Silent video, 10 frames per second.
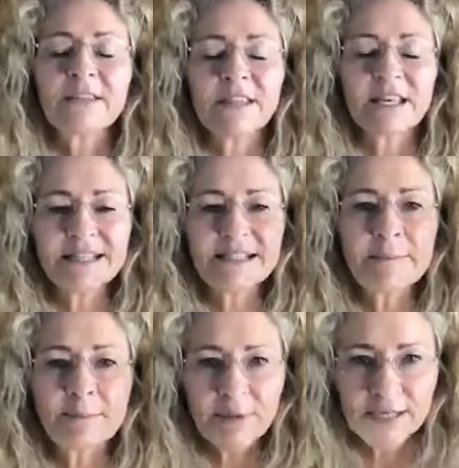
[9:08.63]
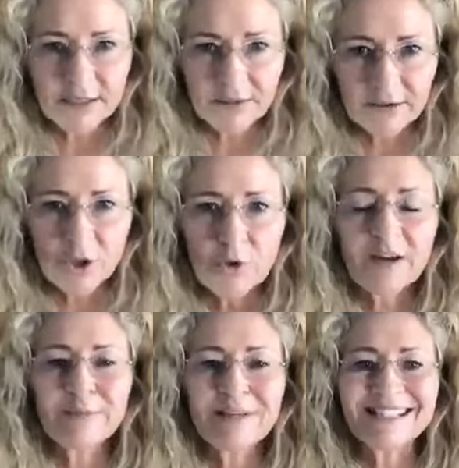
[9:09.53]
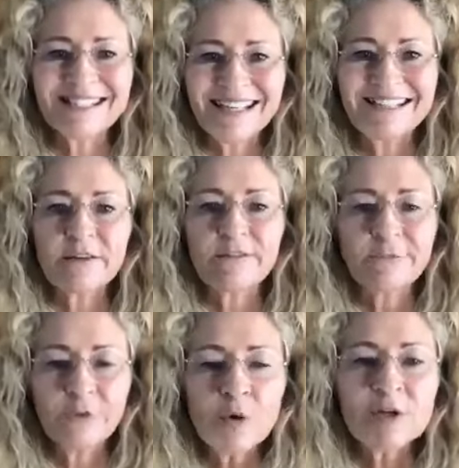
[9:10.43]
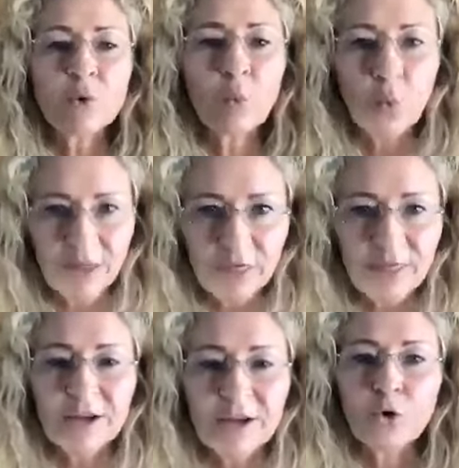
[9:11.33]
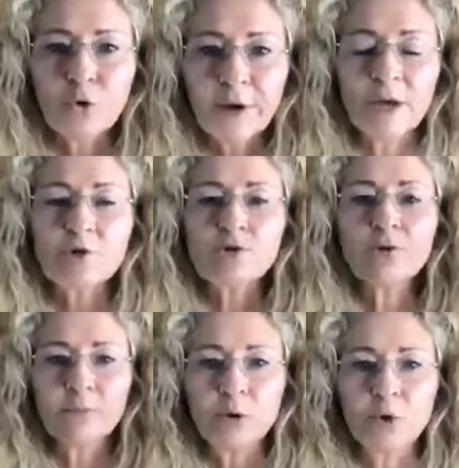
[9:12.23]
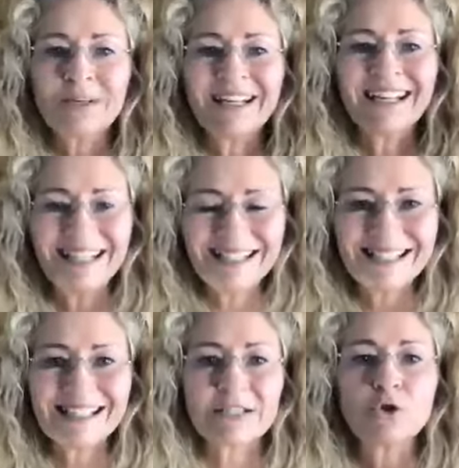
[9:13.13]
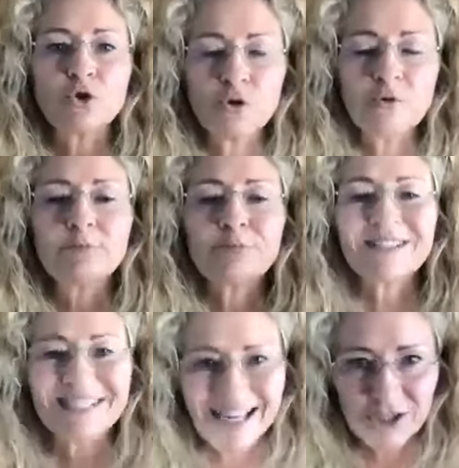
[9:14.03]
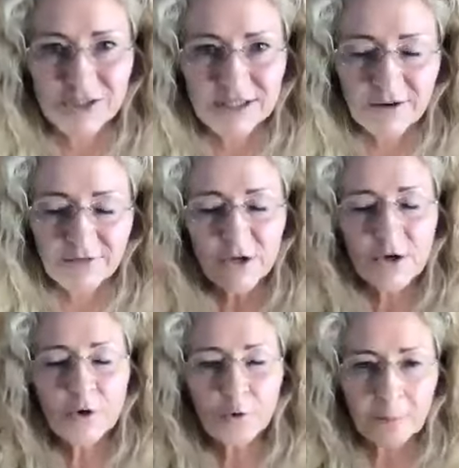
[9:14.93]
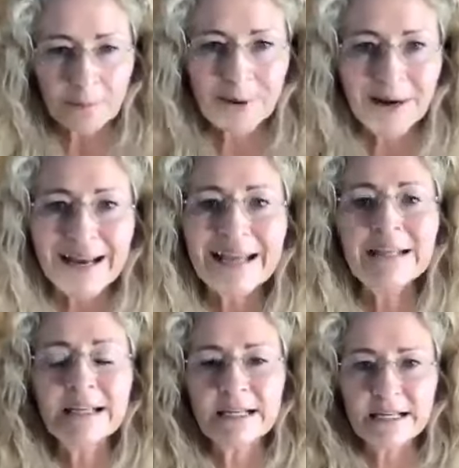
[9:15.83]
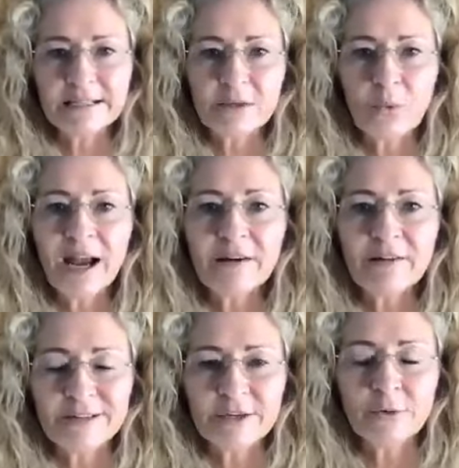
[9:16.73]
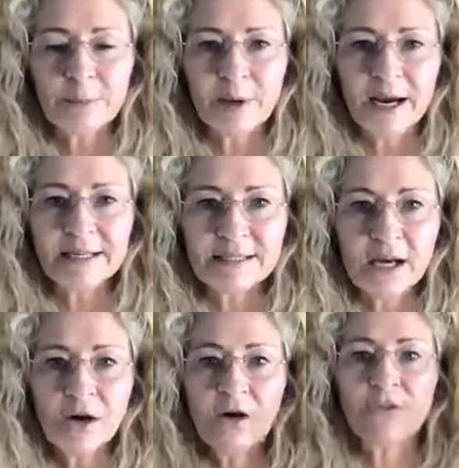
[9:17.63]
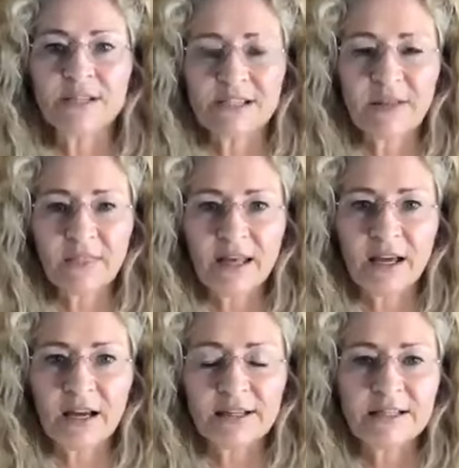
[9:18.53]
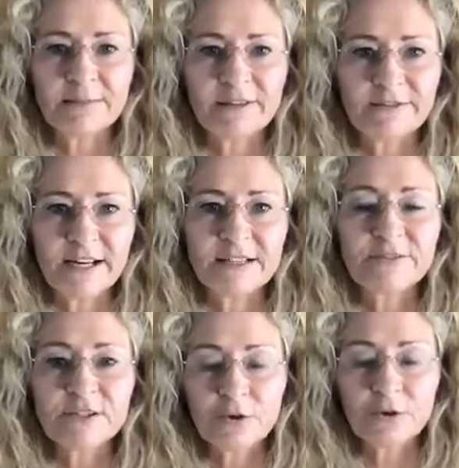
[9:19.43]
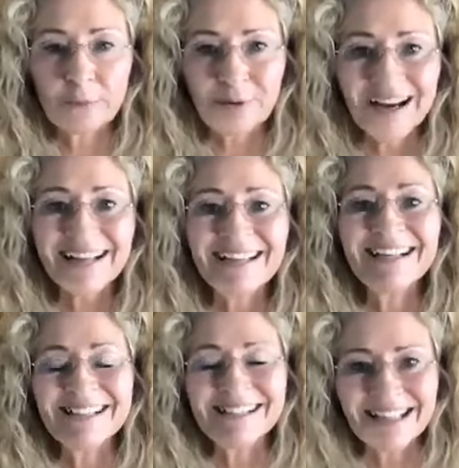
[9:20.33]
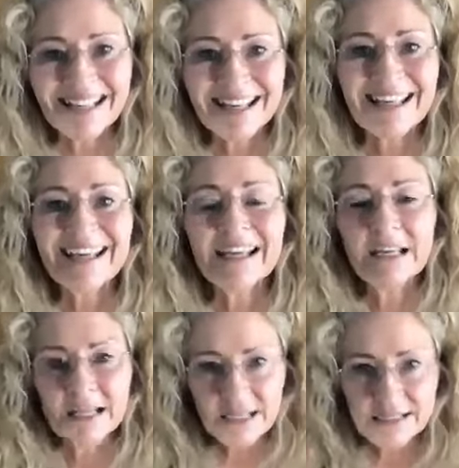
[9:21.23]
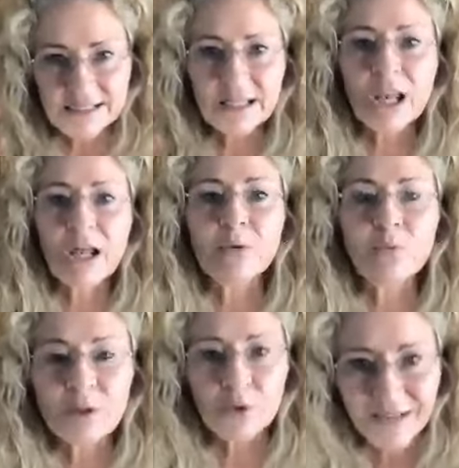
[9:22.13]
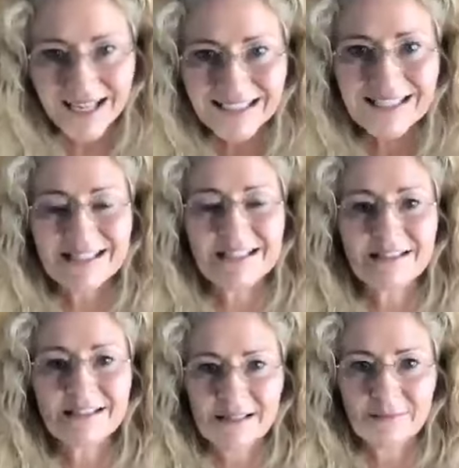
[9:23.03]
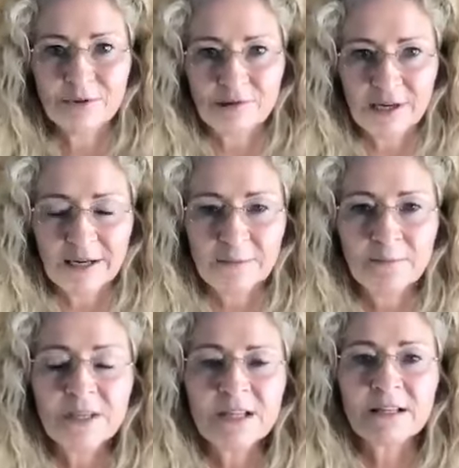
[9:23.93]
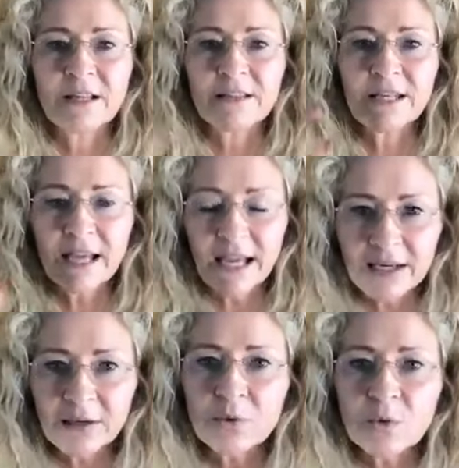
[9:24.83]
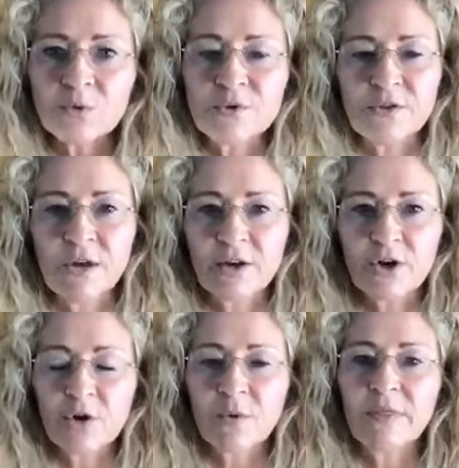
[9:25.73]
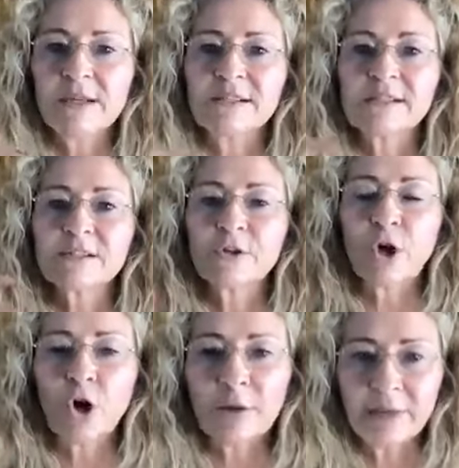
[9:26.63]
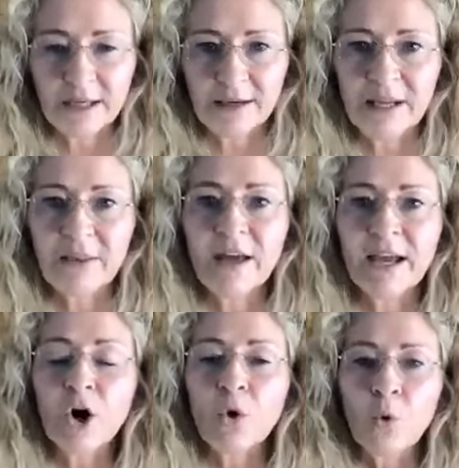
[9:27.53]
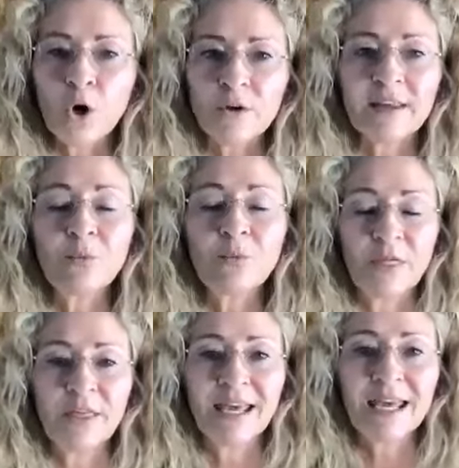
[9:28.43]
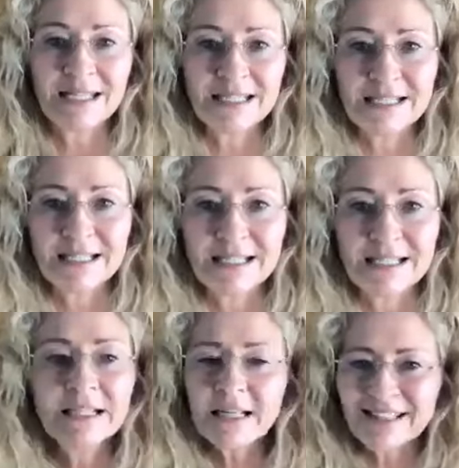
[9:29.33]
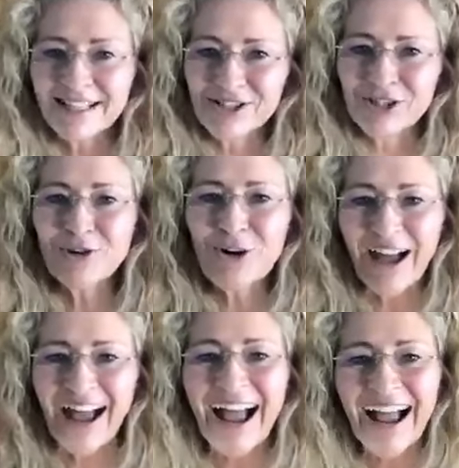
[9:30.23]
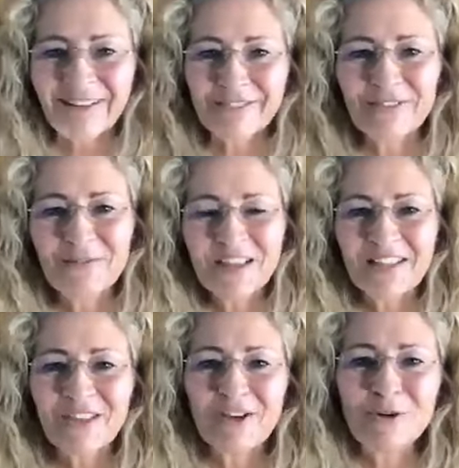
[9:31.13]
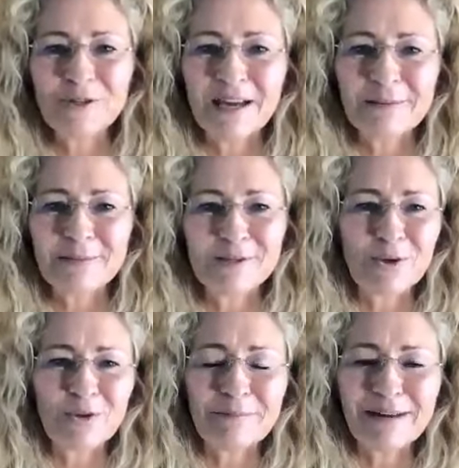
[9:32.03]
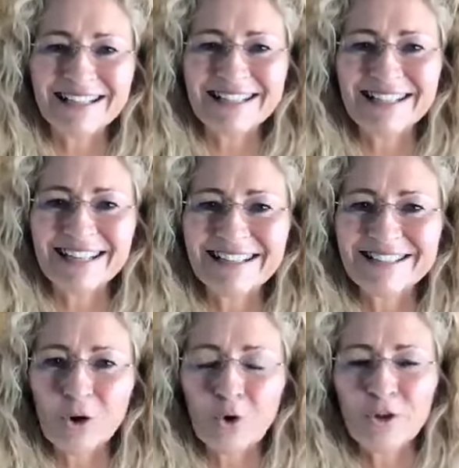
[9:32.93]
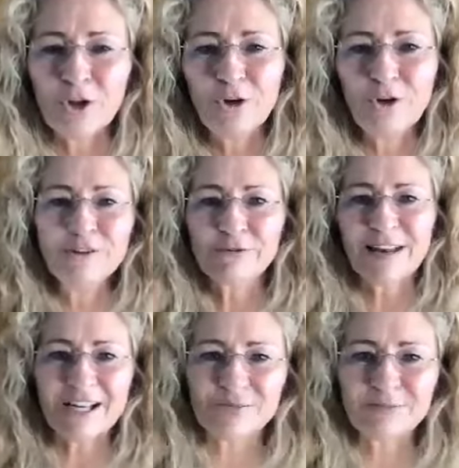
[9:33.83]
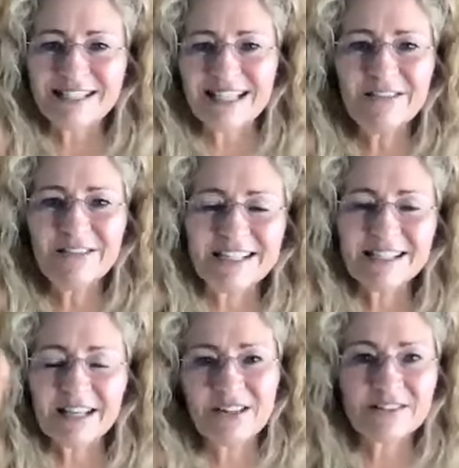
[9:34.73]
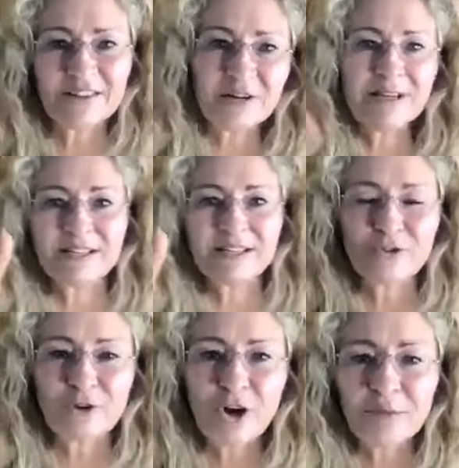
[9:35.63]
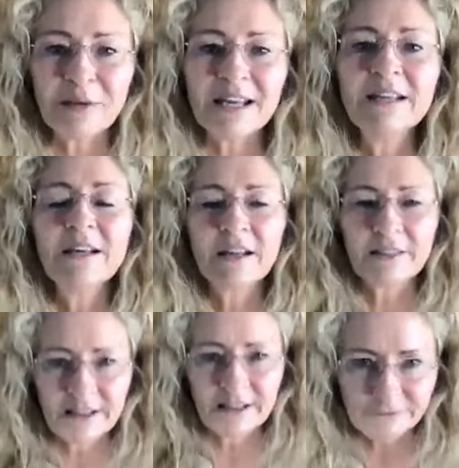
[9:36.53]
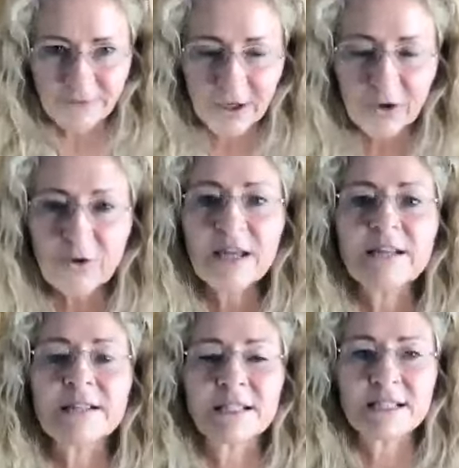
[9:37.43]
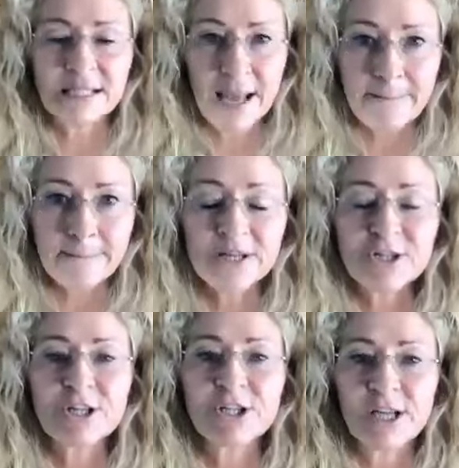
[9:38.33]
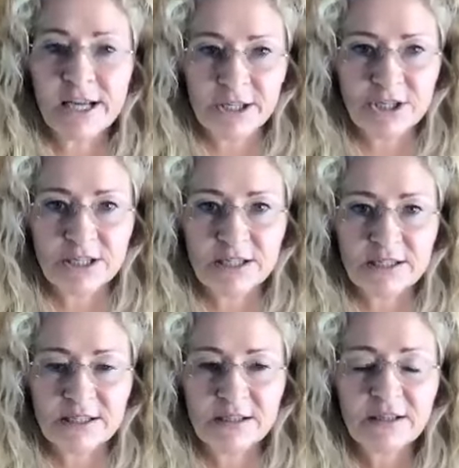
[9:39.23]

That is inbred. You have been sent forward with that, your natural born instinct to protect yourself. Your brain is aware of it. Your brain is like, oh, there's something there I need to be afraid of. So your brain is in gear, is in line with your instincts to some degree. Now, the animals that know when there's a tsunami coming, they are working with their instinct. They do not have the newspapers or the magazines or the news flash on the TV saying there's going to be a tsunami. They feel into the temperature changes.